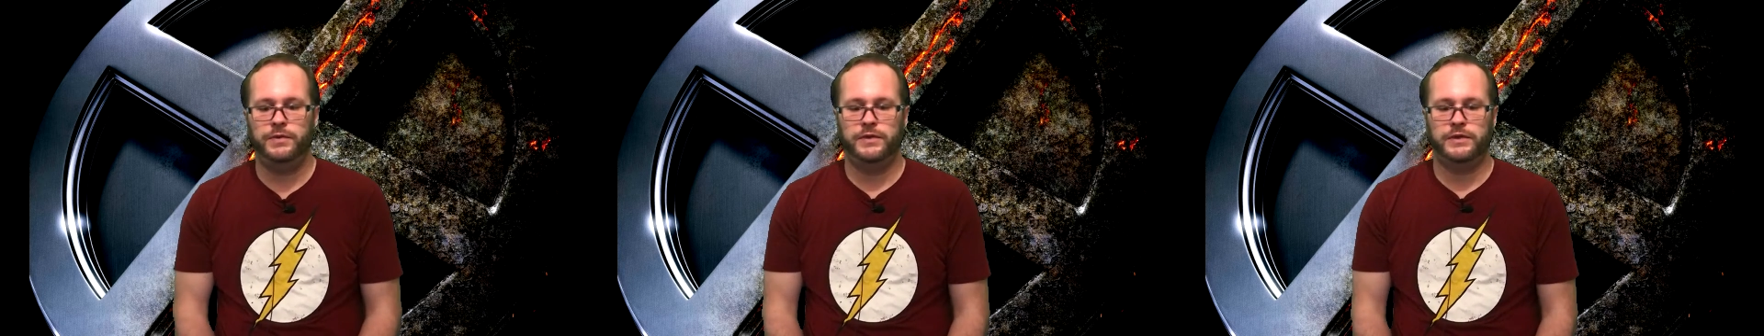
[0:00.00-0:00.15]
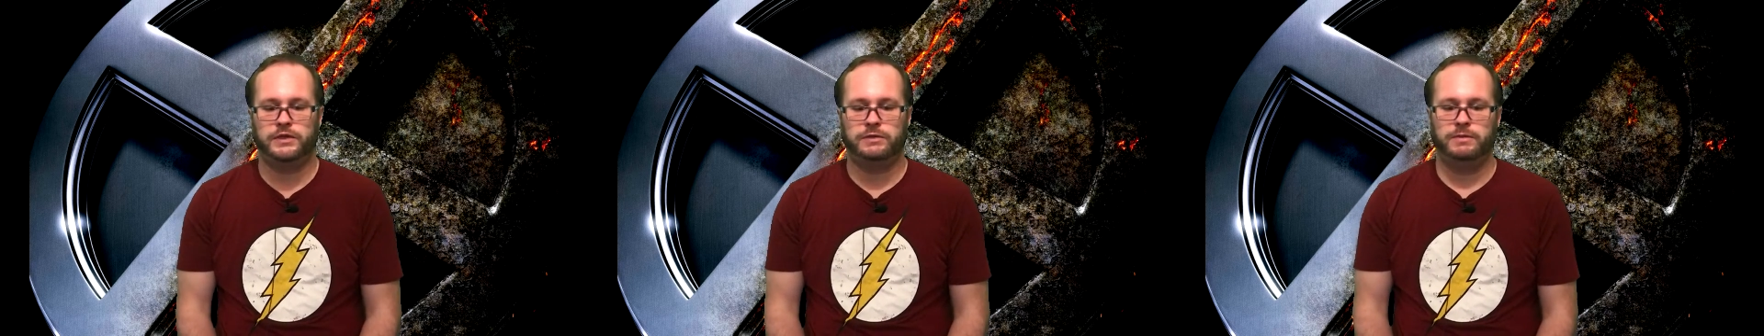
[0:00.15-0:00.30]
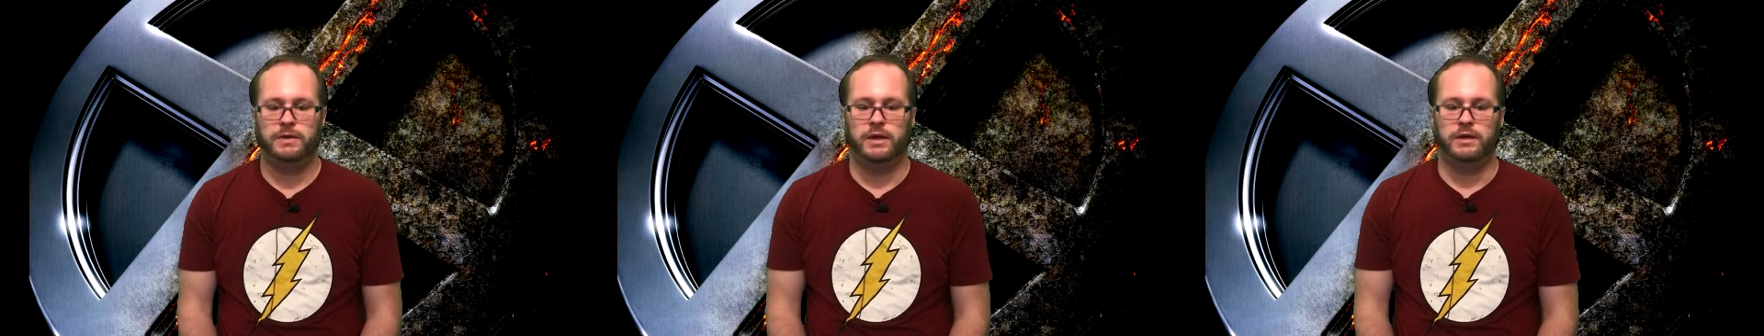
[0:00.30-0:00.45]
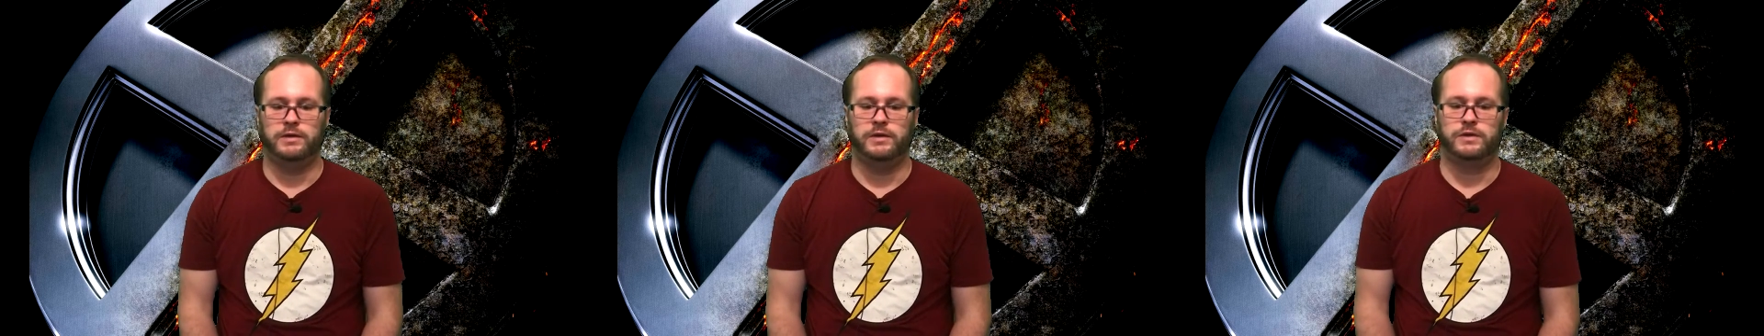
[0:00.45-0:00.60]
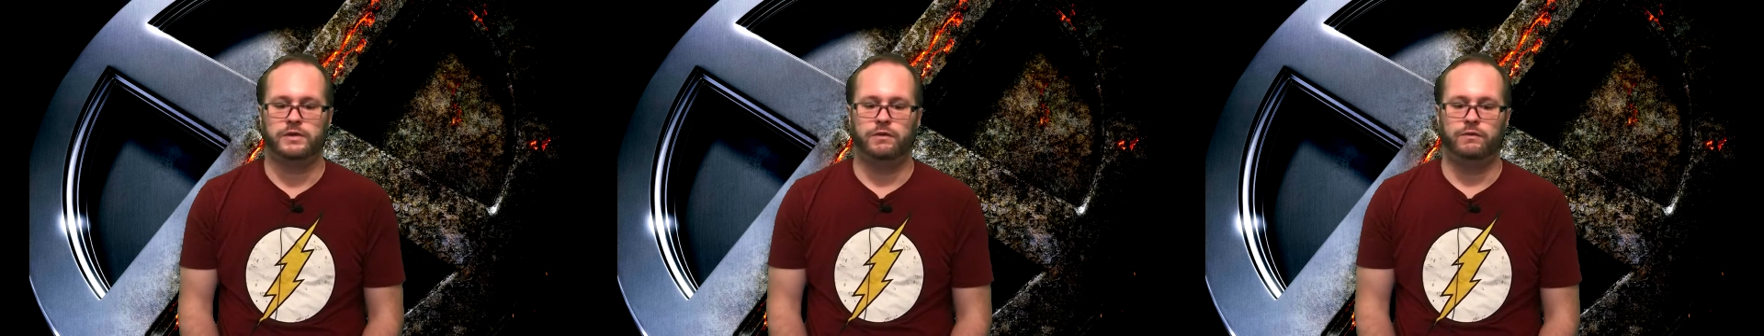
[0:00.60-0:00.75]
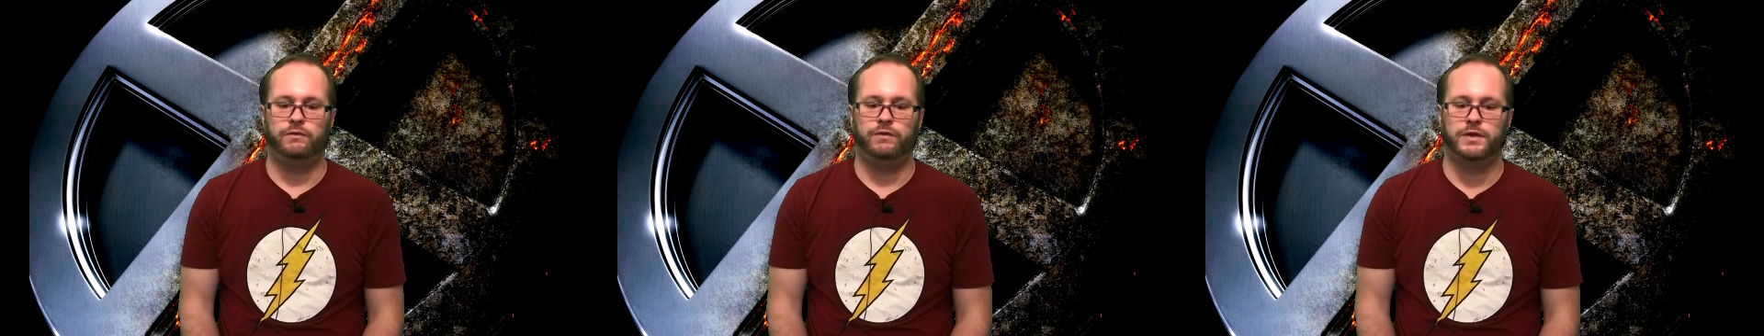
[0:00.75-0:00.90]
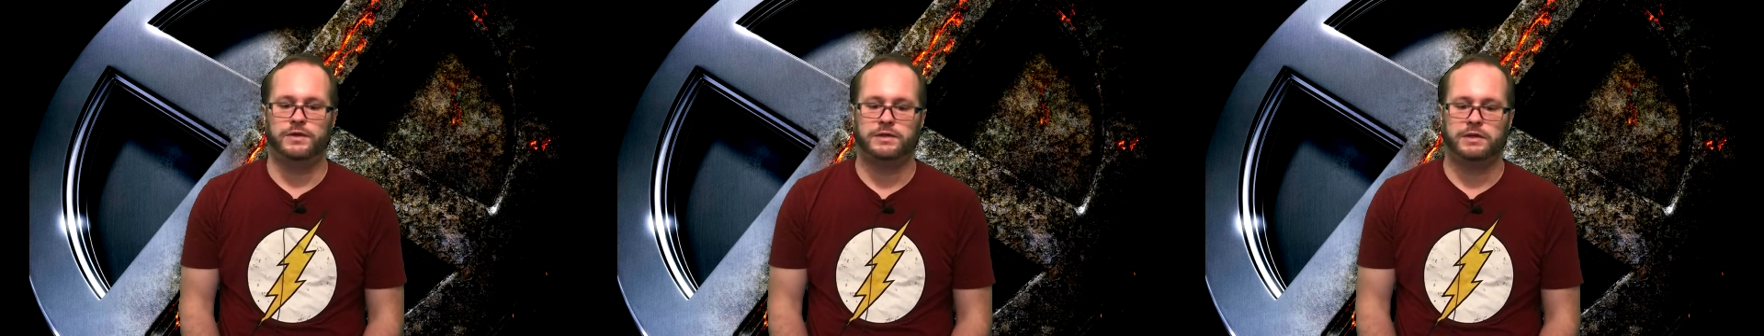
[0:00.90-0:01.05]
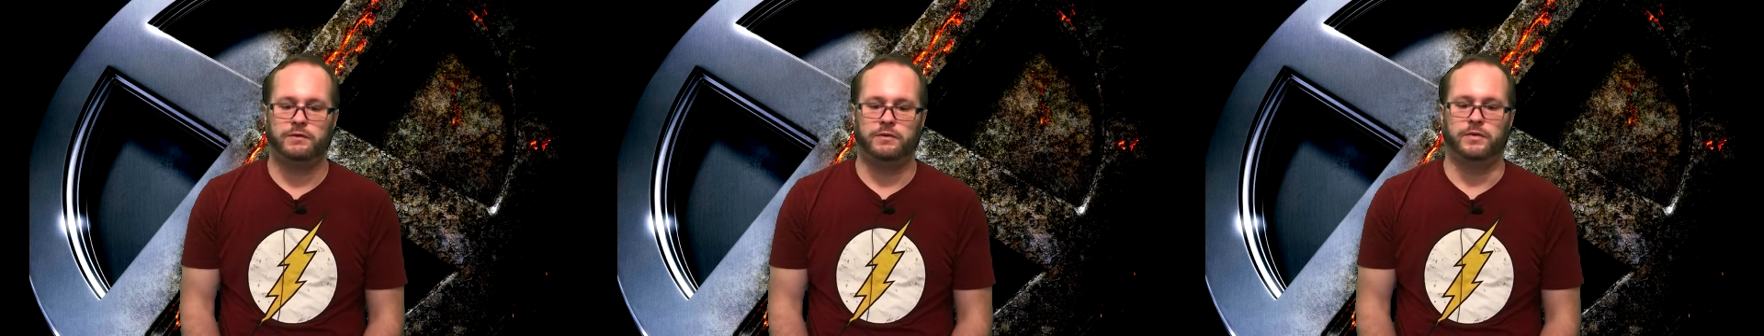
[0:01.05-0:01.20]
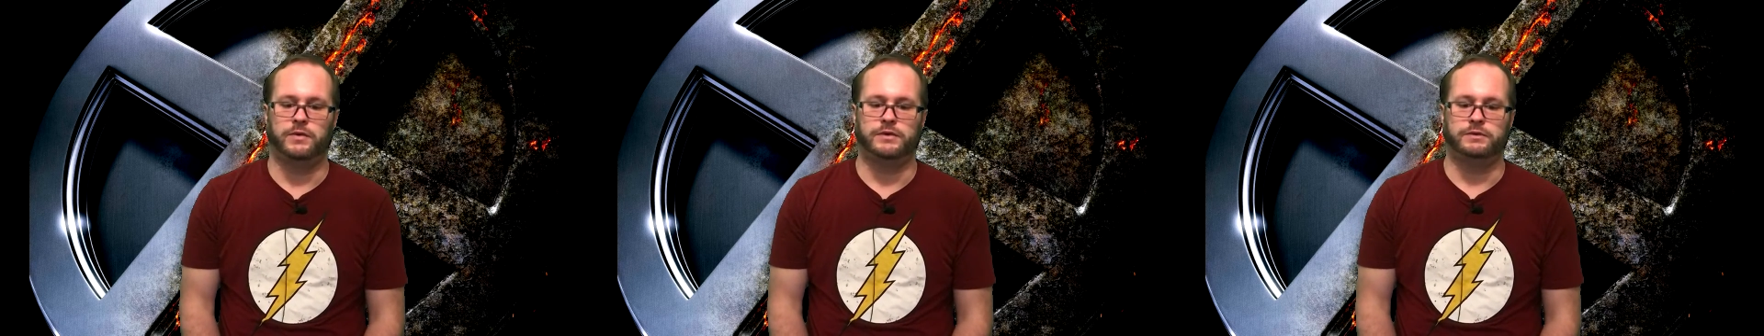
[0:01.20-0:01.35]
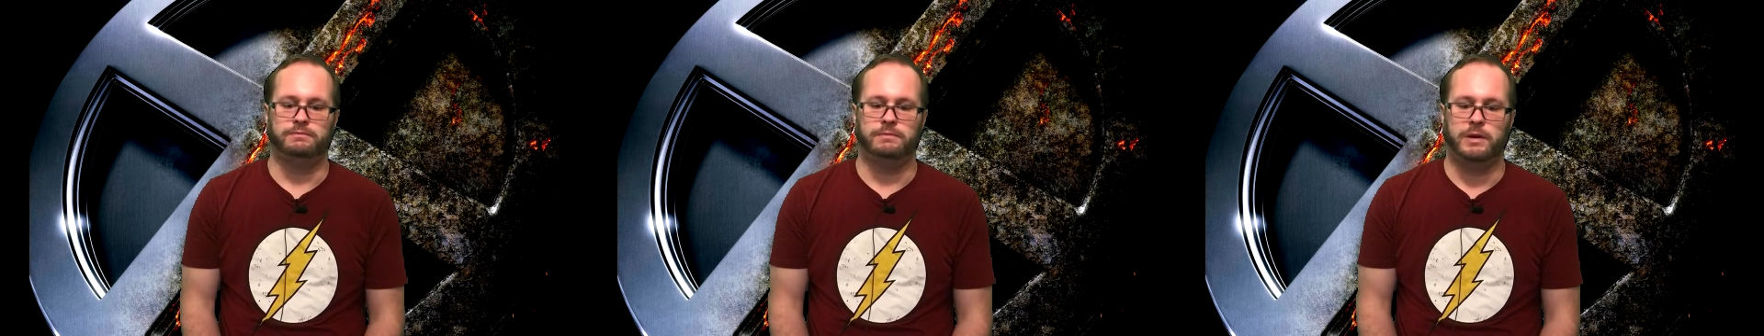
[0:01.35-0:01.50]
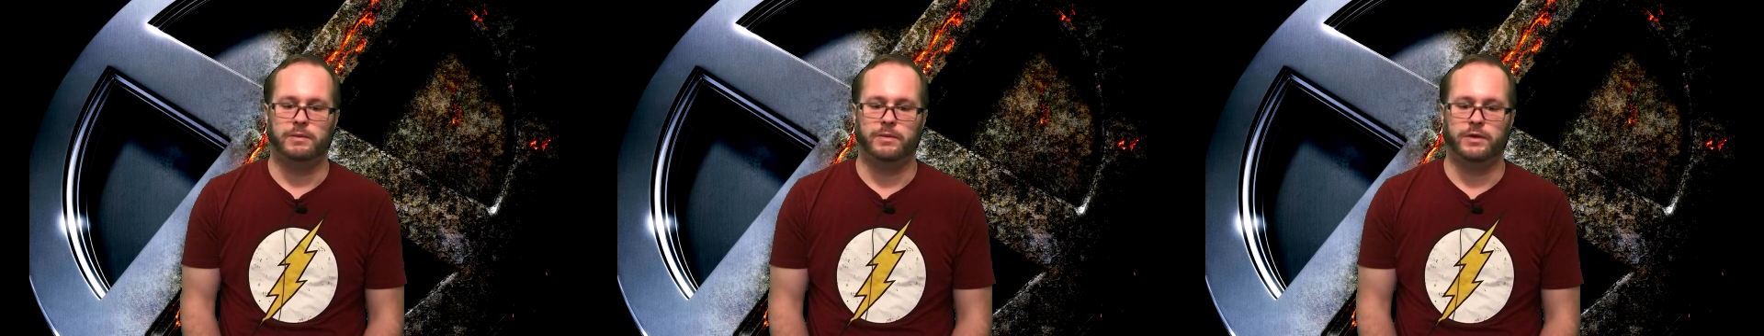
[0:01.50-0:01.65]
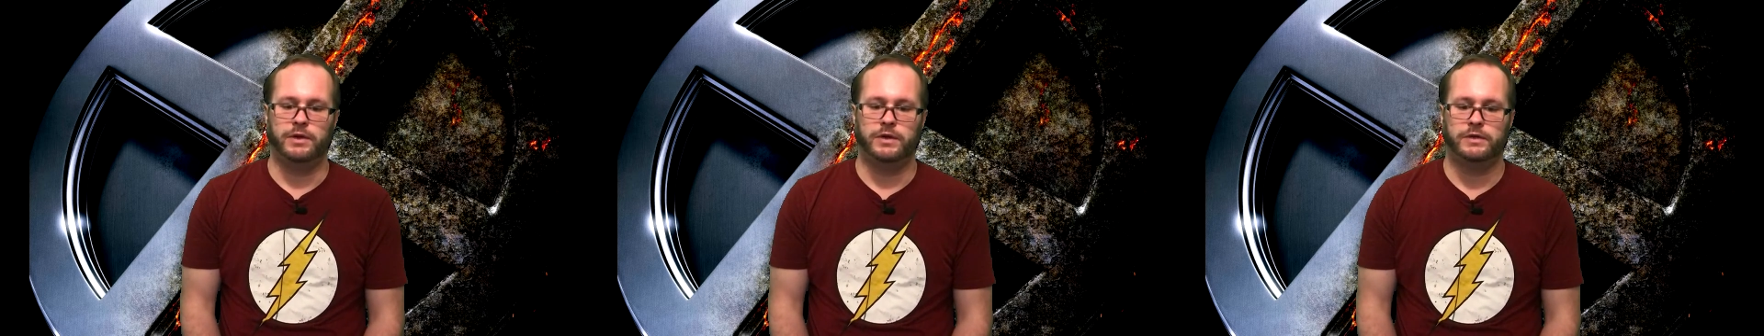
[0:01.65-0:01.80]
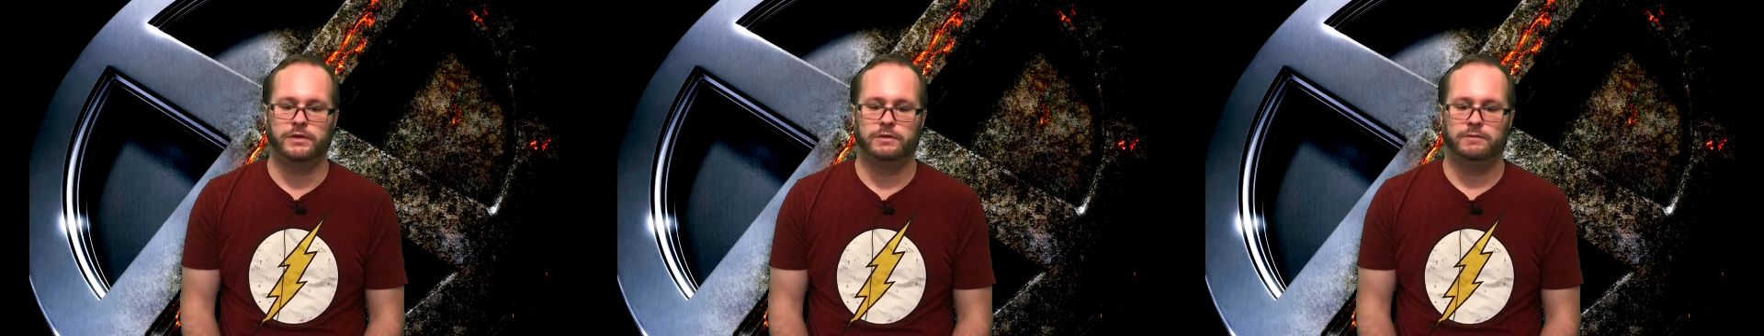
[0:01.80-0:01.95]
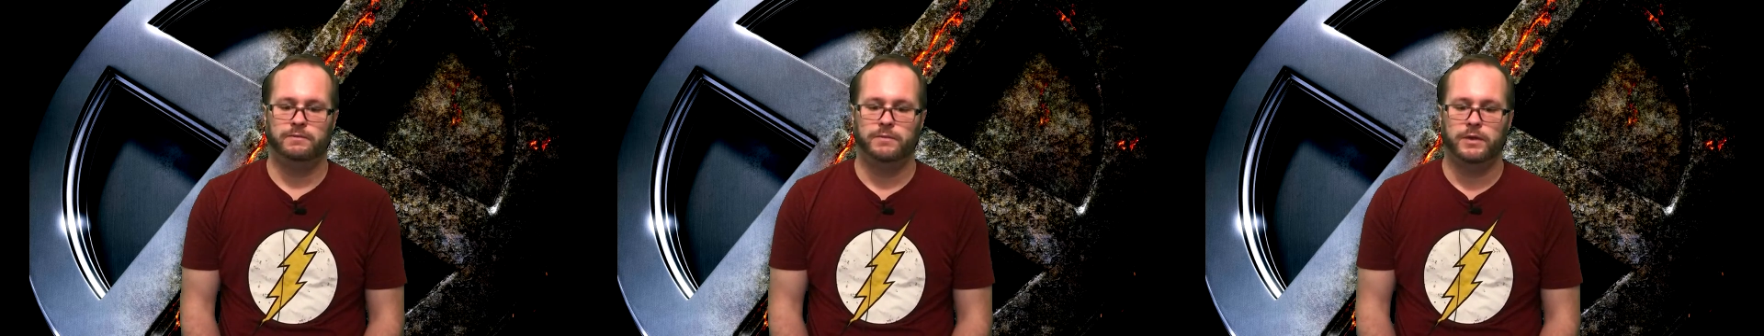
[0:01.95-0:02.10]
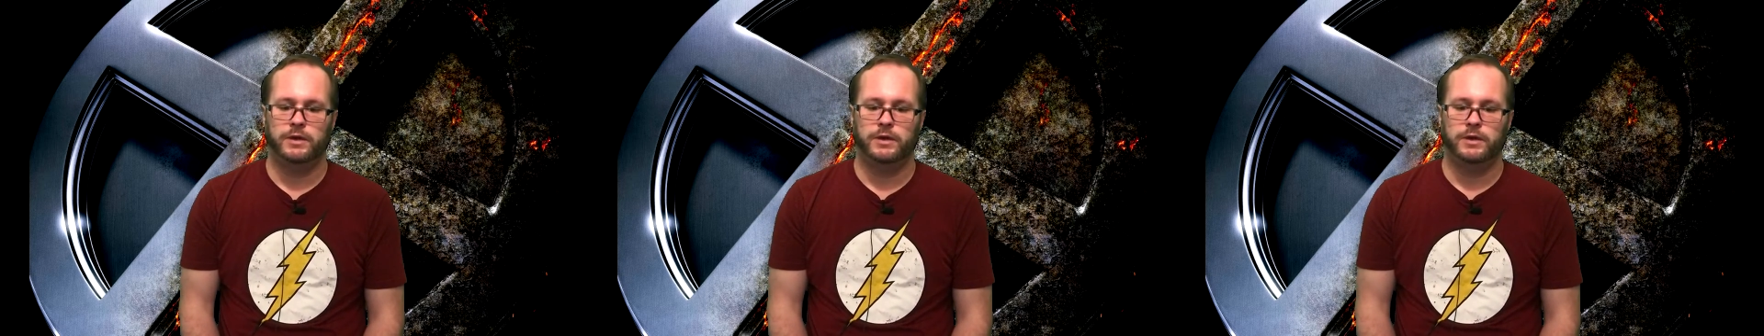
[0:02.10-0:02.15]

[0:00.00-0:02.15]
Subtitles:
the spell doesn't fix everyone's memories,